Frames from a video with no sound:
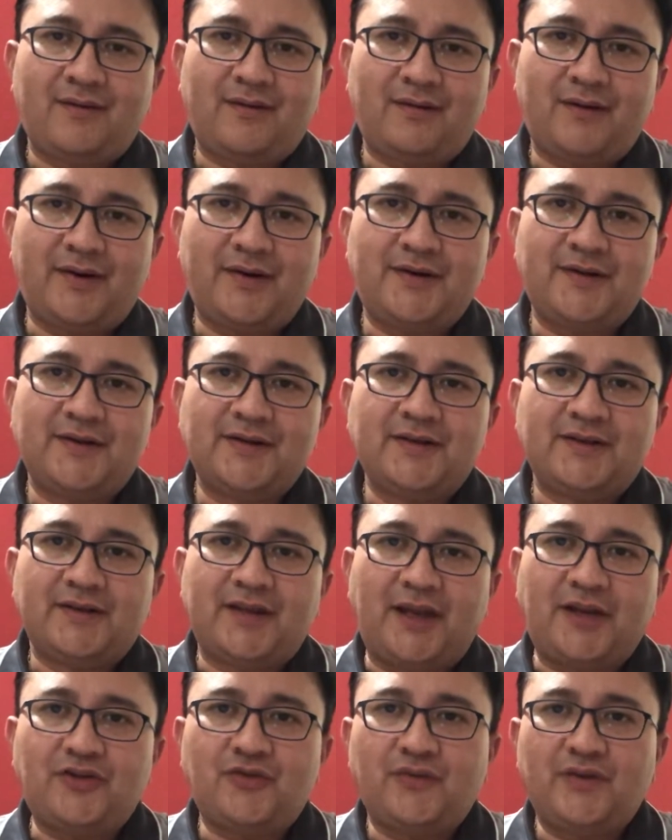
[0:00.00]
right?
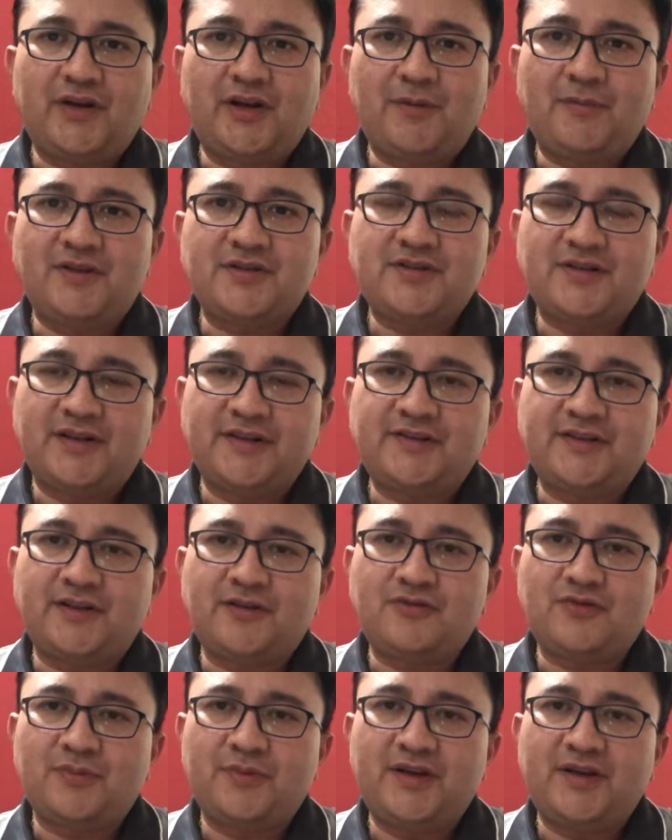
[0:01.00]
Thank you very much
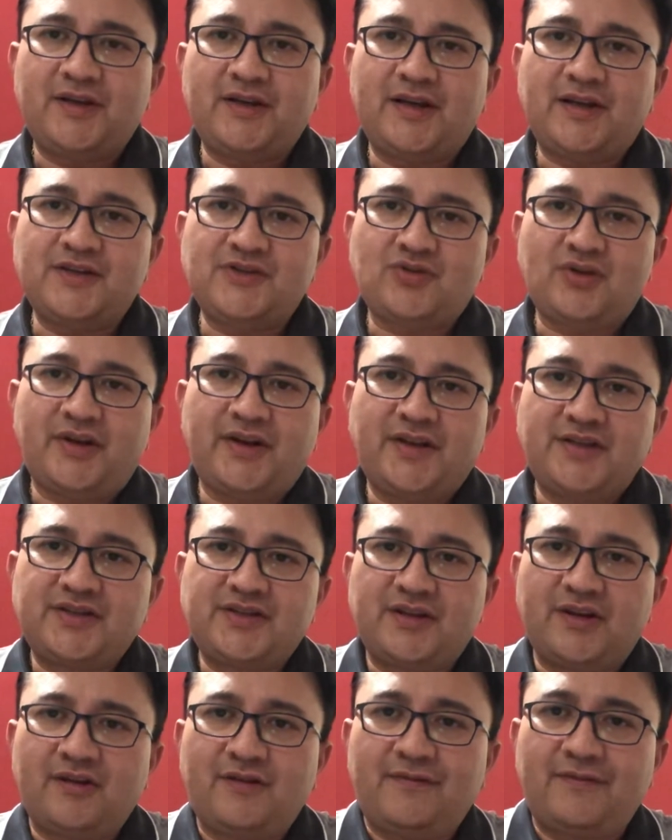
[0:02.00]
listening to me and joining
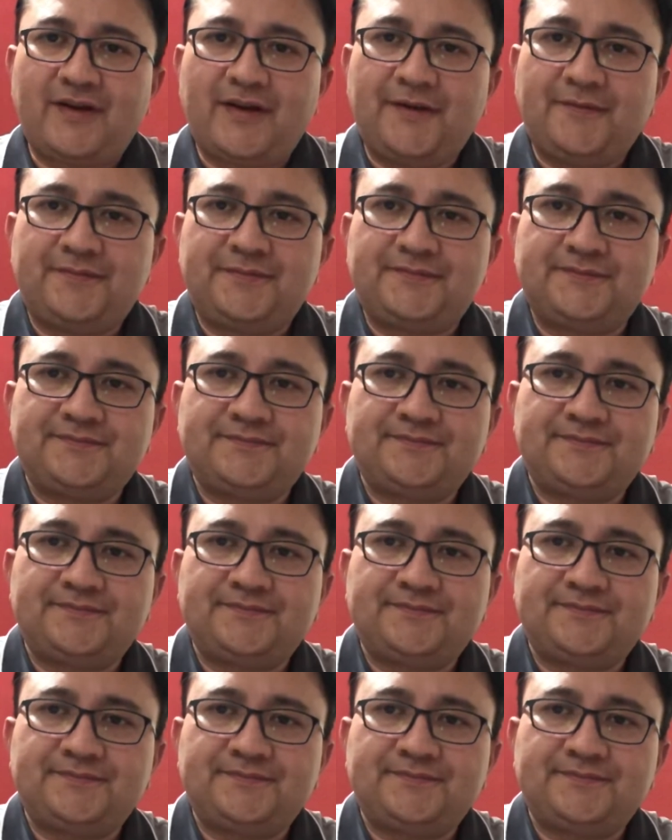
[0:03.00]
Chain of Life.